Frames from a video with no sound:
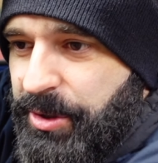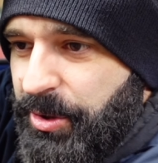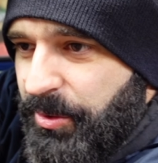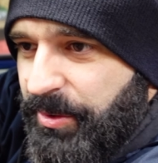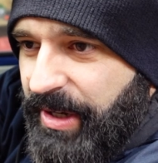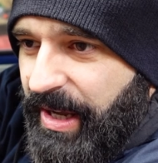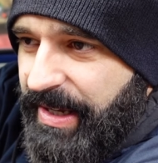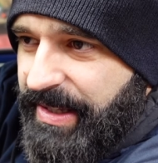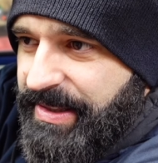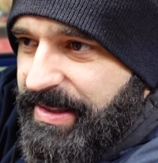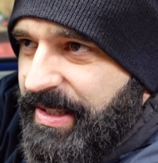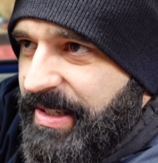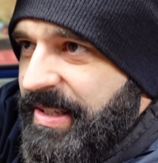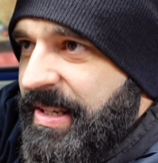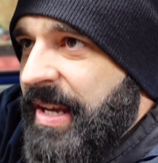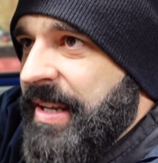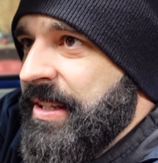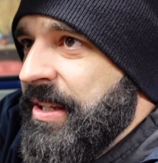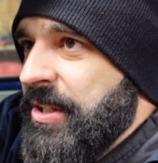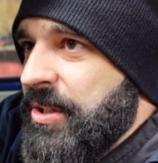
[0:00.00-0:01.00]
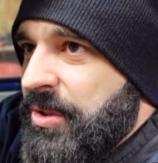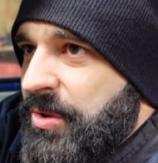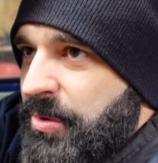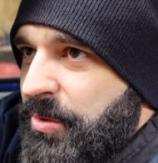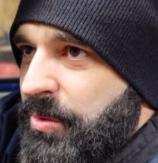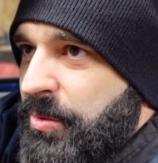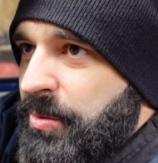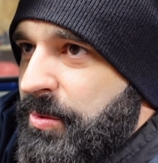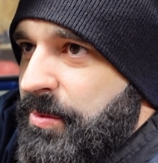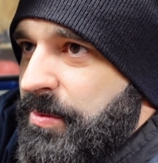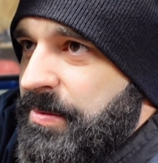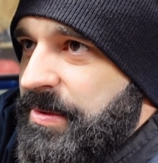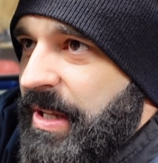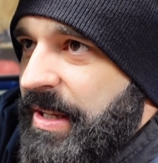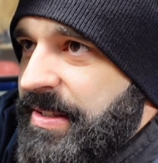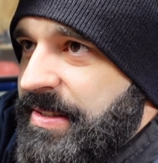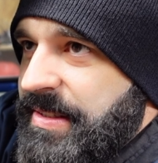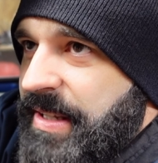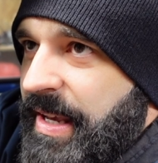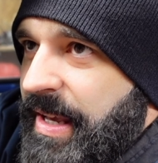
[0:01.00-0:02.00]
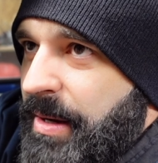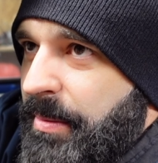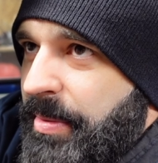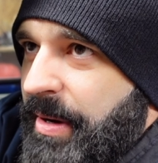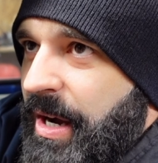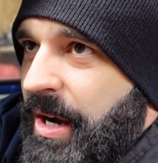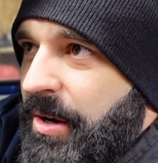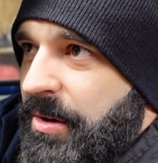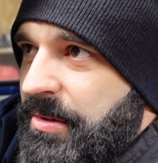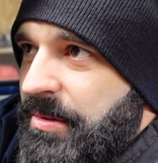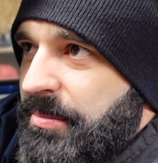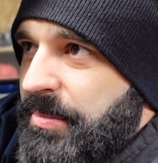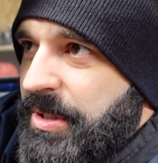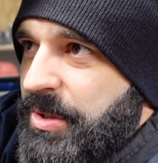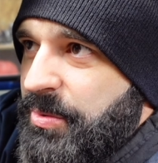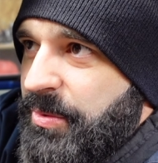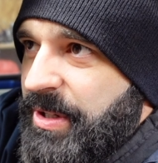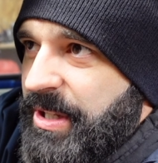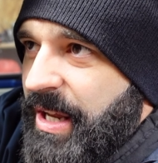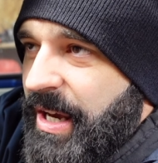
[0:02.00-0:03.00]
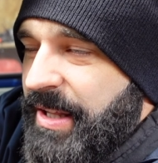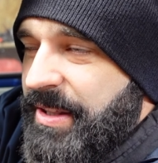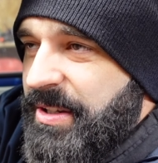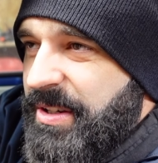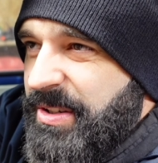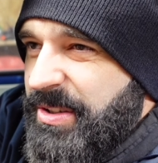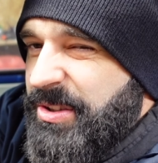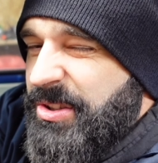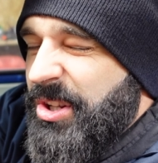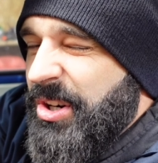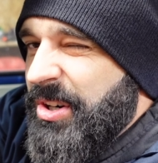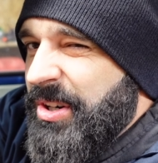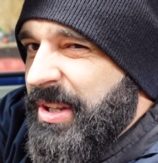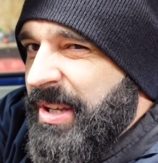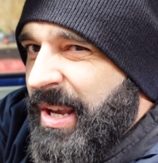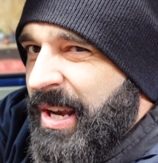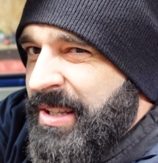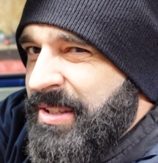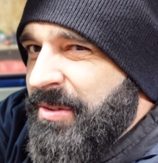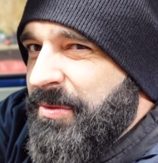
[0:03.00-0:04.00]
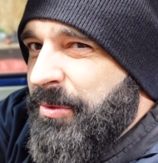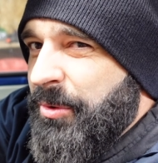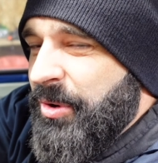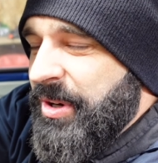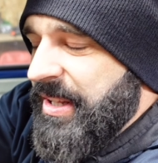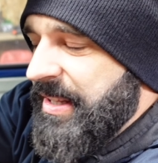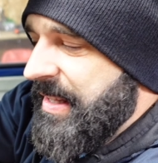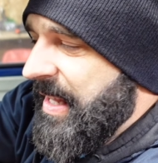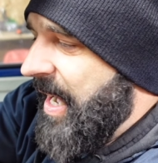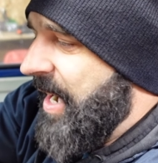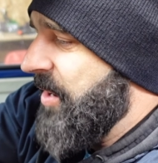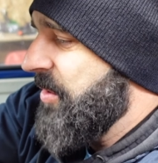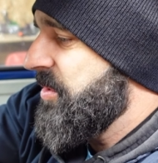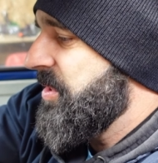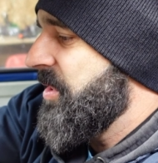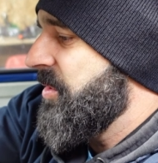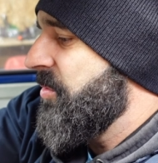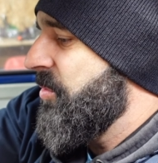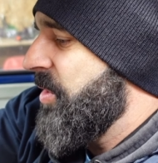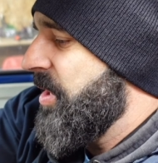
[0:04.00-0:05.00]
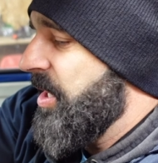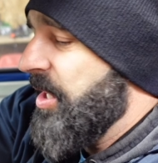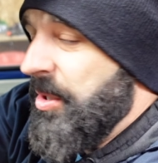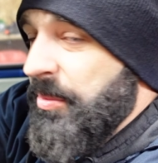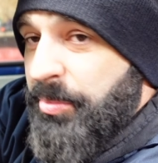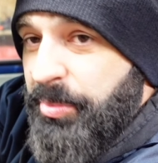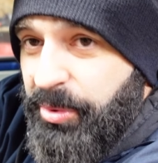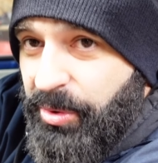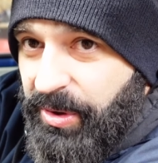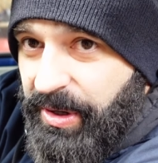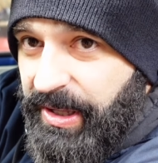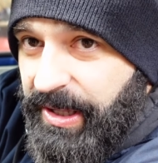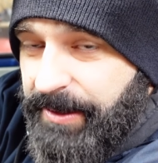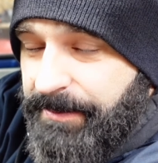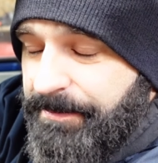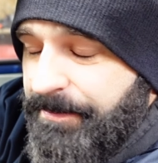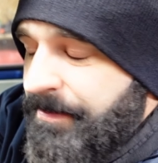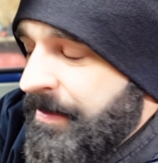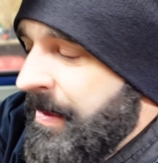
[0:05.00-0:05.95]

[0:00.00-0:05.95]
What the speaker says: through 1992, they said about between 130, 140,000 were imported.